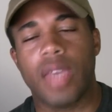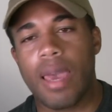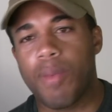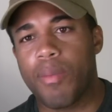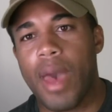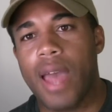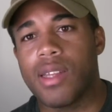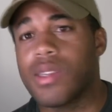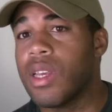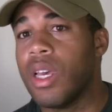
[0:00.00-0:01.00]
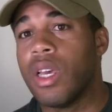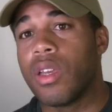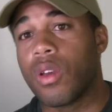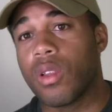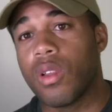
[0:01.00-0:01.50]
gaming patents.
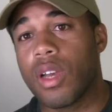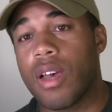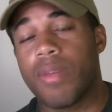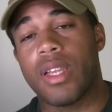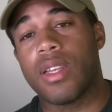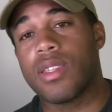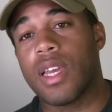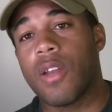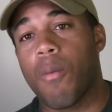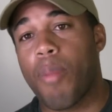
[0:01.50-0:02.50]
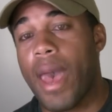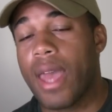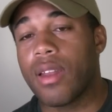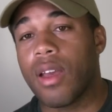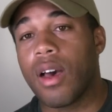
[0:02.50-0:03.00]
You can look up that Nintendo
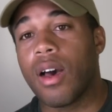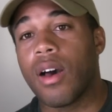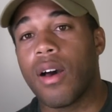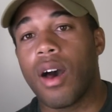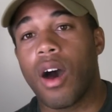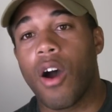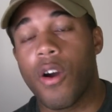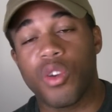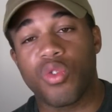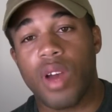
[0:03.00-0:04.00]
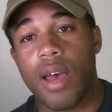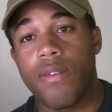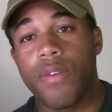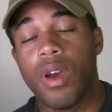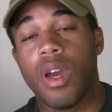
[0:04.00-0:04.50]
patent a hard
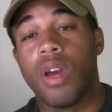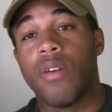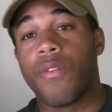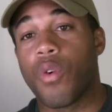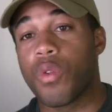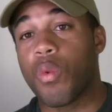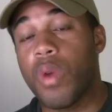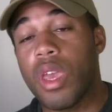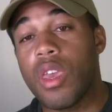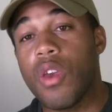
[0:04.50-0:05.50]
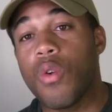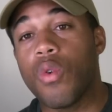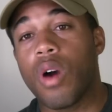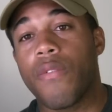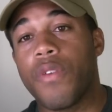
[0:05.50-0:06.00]
drive for the Wii
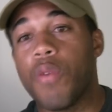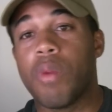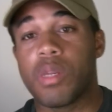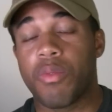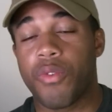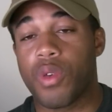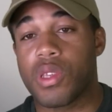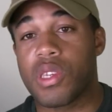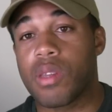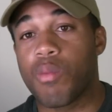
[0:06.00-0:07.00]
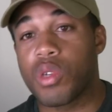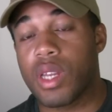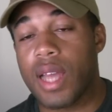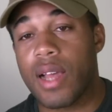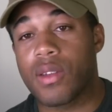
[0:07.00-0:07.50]
U a few months before the system was
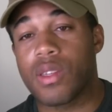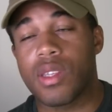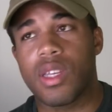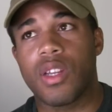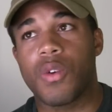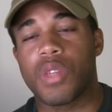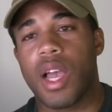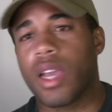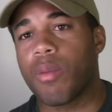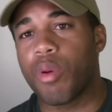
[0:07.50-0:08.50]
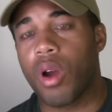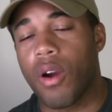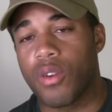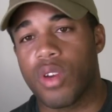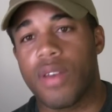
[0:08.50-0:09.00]
announced. Nintendo's not going to put a
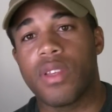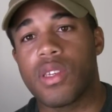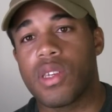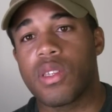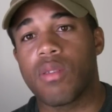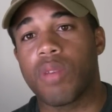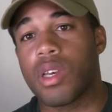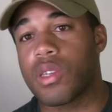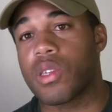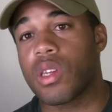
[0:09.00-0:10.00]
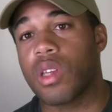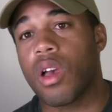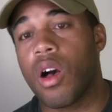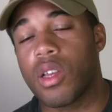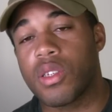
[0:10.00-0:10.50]
hard drive in the system because this doesn't
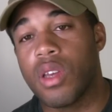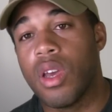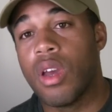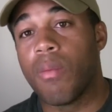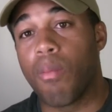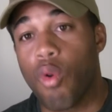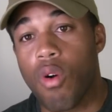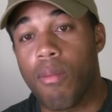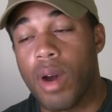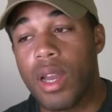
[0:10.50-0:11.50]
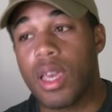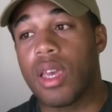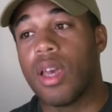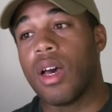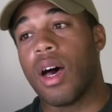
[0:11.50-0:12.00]
cost more
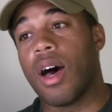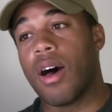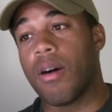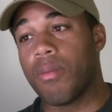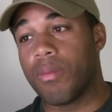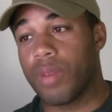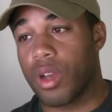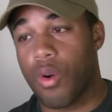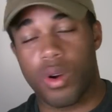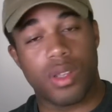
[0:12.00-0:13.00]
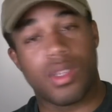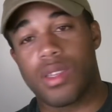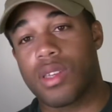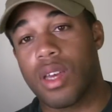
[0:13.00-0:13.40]
money. According to